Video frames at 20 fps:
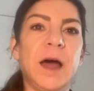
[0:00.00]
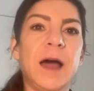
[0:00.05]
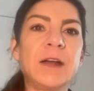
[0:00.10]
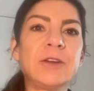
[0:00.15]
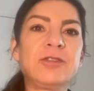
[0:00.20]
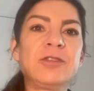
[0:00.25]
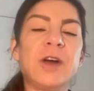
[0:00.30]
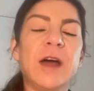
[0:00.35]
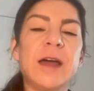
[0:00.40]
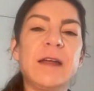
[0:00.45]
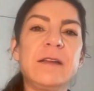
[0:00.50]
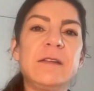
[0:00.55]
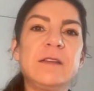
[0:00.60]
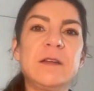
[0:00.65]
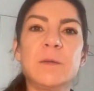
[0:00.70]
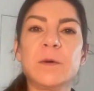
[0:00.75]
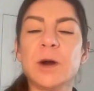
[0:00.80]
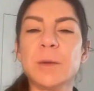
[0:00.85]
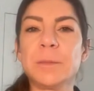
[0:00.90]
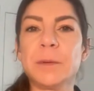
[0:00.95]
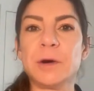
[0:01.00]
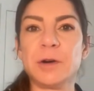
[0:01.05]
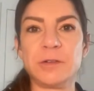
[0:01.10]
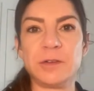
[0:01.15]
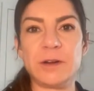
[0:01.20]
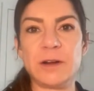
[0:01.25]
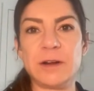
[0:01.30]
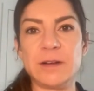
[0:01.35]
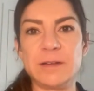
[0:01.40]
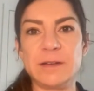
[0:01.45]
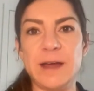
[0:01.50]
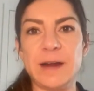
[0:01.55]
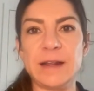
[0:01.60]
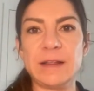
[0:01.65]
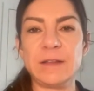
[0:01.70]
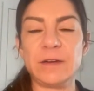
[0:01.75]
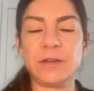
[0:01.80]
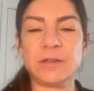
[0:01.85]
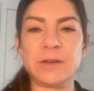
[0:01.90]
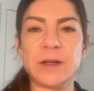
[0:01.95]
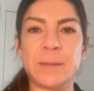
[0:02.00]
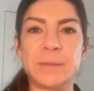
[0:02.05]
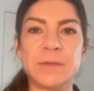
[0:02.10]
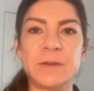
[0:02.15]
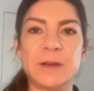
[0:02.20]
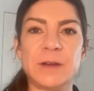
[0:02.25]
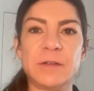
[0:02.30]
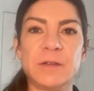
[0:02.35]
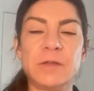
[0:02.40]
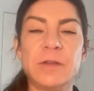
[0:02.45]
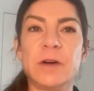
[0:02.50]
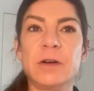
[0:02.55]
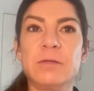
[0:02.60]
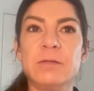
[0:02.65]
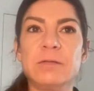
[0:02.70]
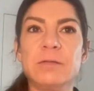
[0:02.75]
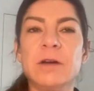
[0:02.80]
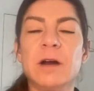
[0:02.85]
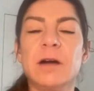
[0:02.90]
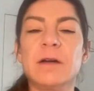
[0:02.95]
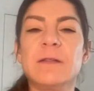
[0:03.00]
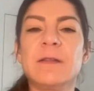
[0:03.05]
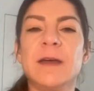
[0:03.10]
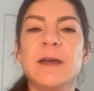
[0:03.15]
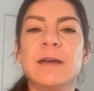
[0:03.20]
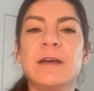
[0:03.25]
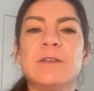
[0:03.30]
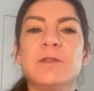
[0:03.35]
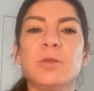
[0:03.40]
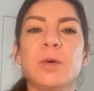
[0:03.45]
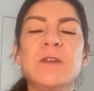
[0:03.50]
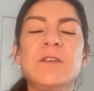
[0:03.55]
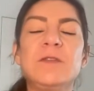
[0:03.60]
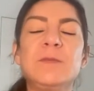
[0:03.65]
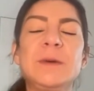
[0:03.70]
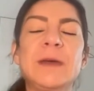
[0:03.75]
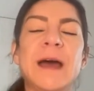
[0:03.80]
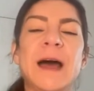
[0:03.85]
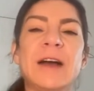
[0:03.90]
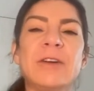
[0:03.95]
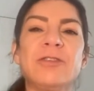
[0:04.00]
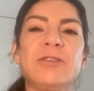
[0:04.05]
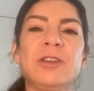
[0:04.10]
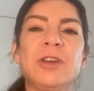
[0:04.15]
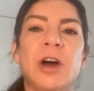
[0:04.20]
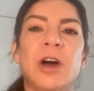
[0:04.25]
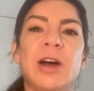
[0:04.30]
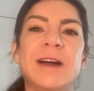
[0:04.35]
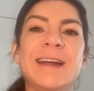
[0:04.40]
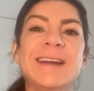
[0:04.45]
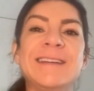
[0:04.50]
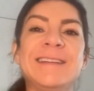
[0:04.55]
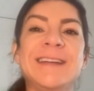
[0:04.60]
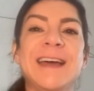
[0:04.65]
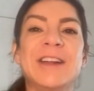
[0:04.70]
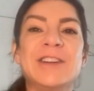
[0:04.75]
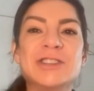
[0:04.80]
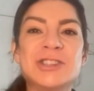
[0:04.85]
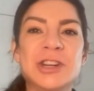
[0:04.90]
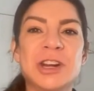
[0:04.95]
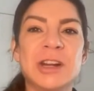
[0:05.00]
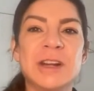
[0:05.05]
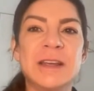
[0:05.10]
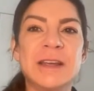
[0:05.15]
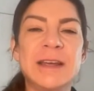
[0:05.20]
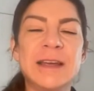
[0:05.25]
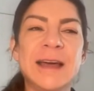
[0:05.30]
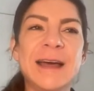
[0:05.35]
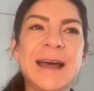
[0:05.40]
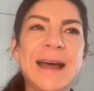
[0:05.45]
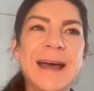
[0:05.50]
I try and see where a person is getting their steps in. So they're not, because once we actually are intentionally